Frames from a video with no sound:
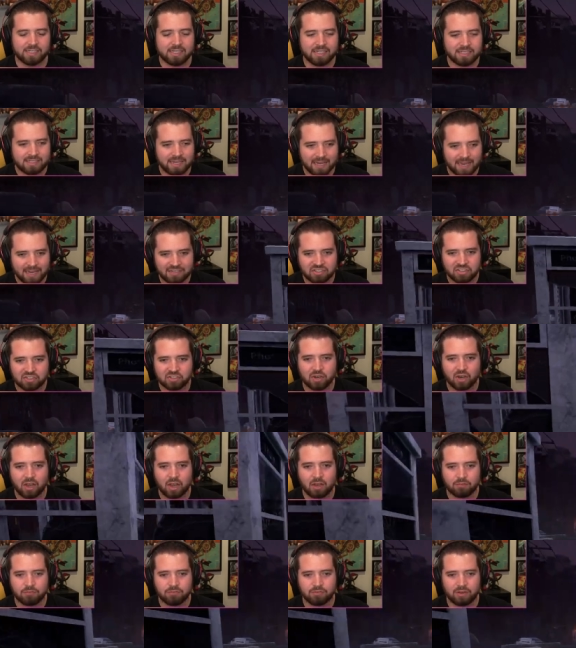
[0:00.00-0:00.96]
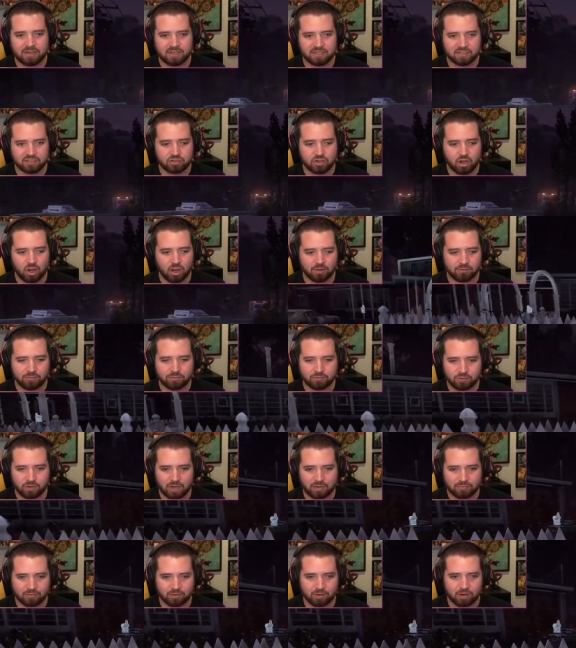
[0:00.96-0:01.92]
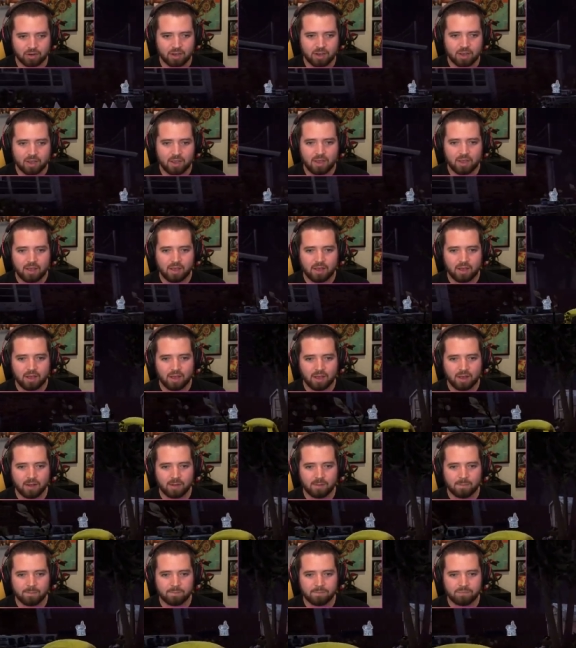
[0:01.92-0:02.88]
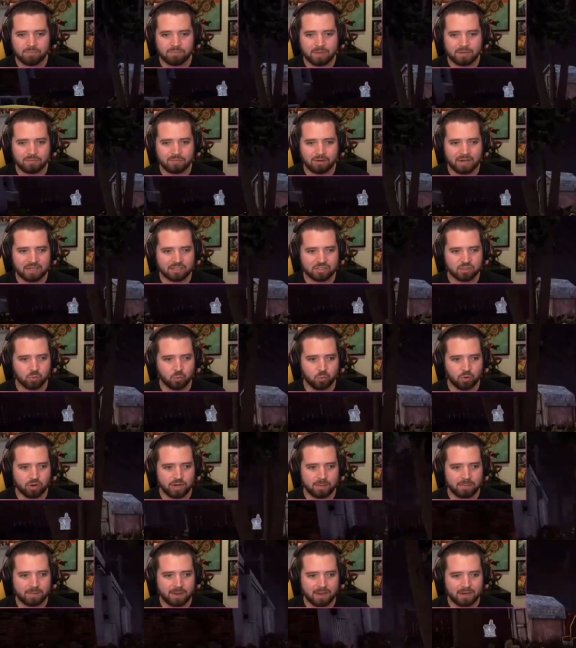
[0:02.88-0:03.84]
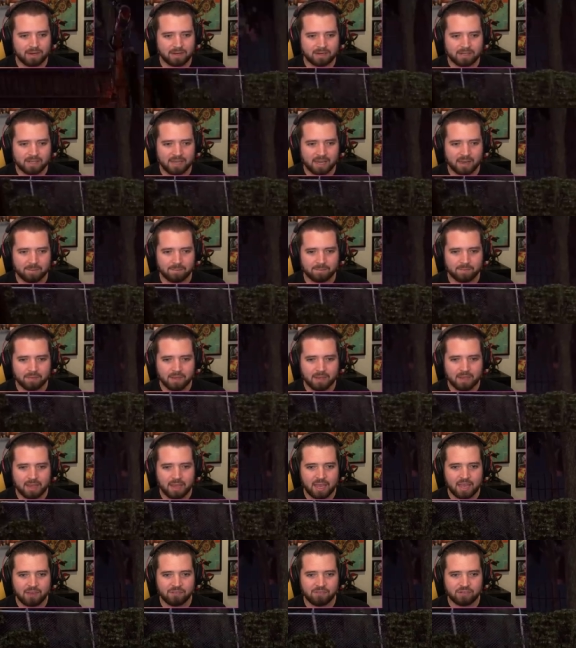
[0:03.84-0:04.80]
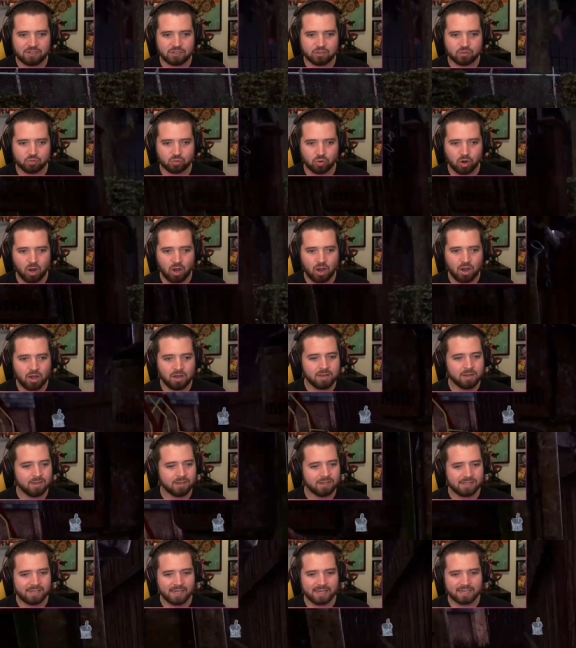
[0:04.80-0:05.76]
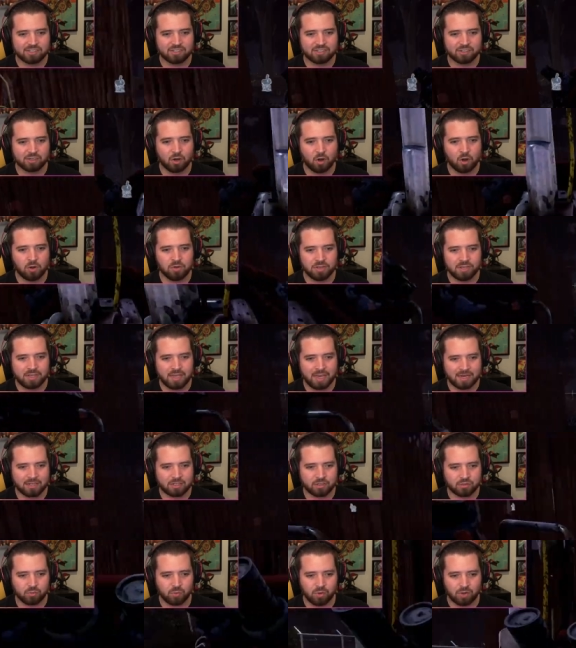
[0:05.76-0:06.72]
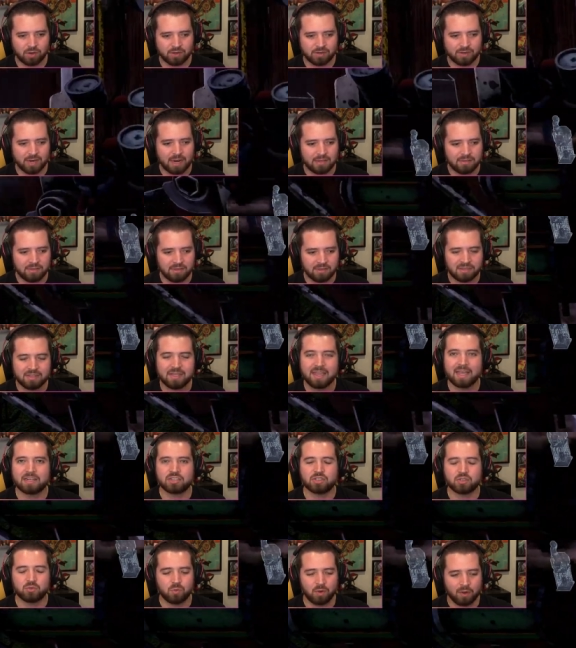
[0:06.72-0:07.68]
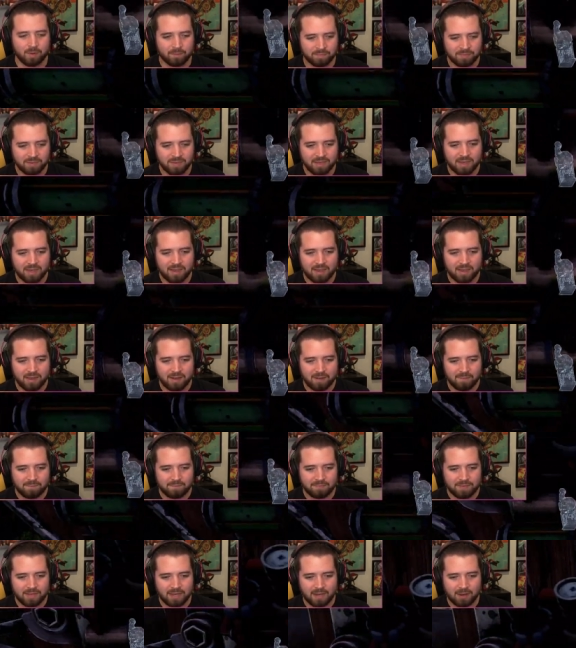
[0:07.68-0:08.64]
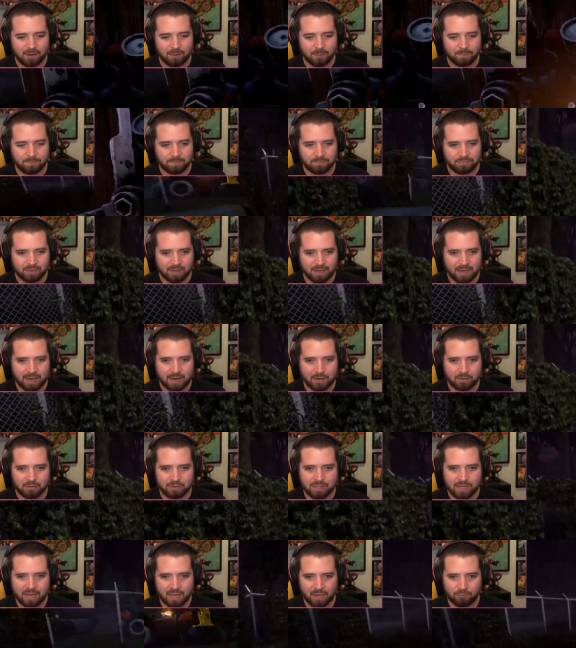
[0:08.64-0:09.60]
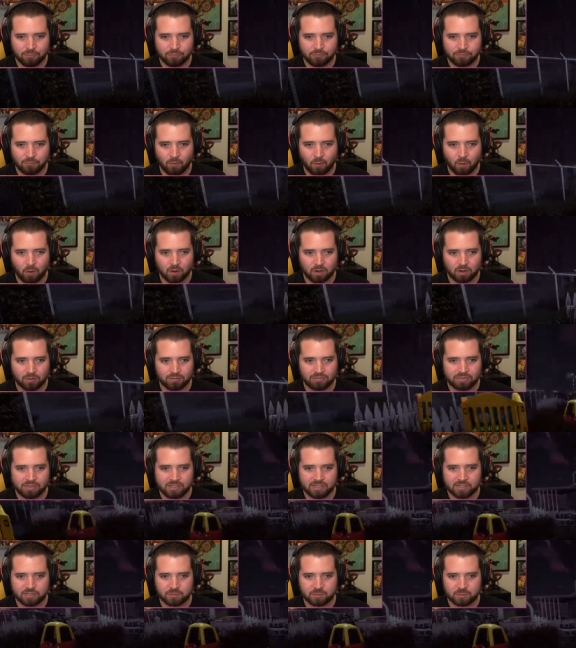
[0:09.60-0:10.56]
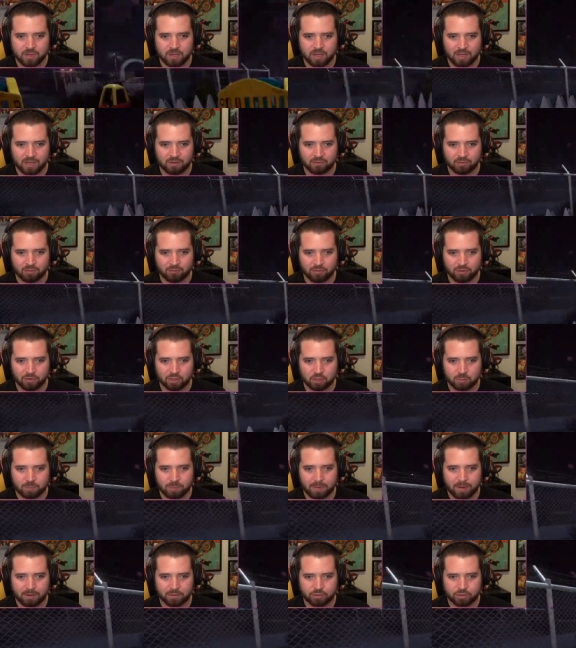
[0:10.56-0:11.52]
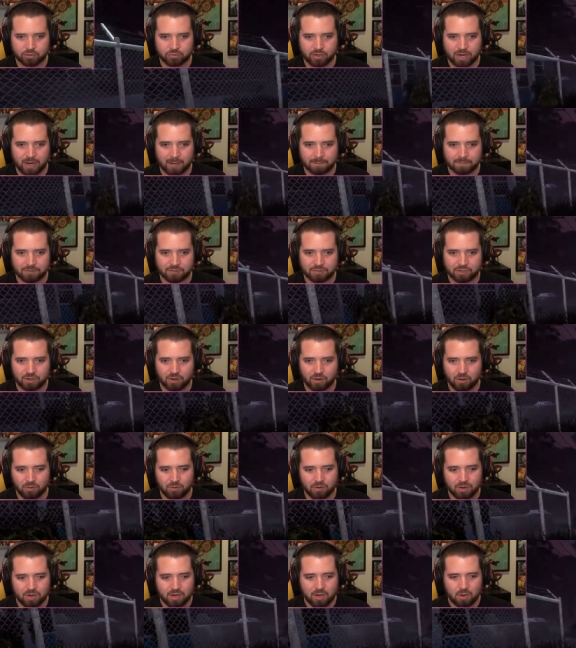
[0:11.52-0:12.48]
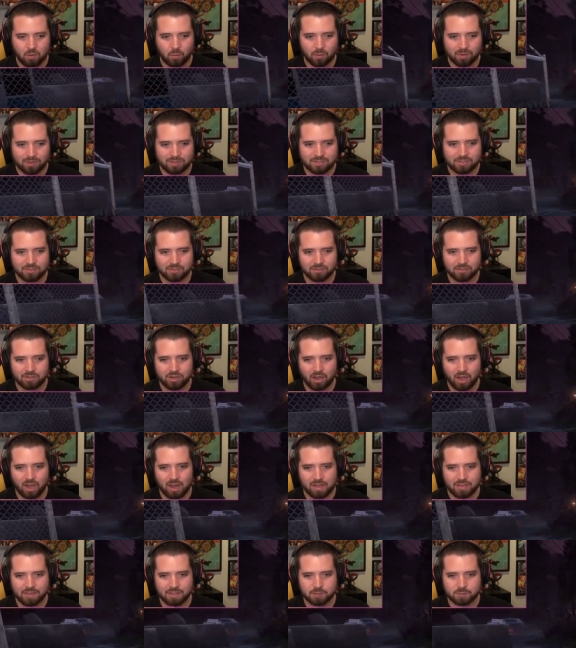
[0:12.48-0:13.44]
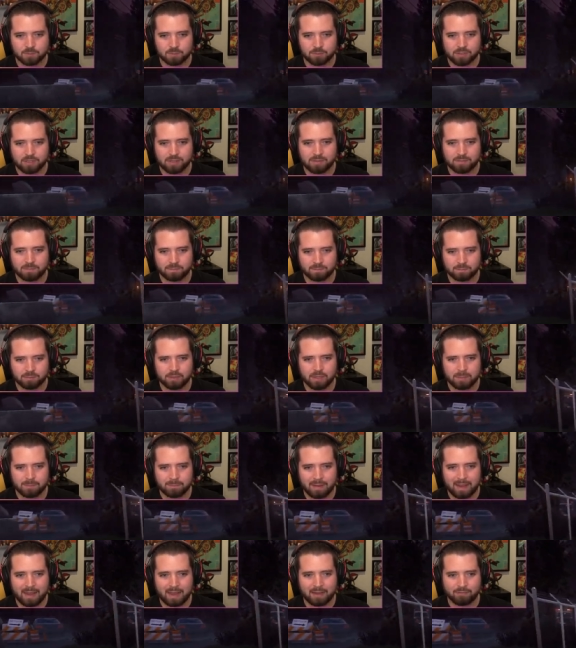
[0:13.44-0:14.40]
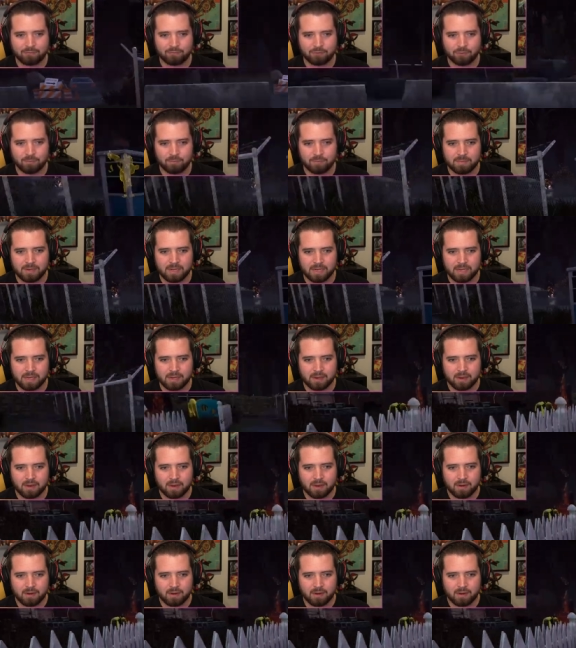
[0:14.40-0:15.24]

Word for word: He takes it off, and it's gone forever. Uh, never has to worry about it again. If he's wrong, he has to go to the next one, and then the next one. Now, I only have four of these uh, reverse bear traps, so once they're gone, that's pretty pretty bad for me.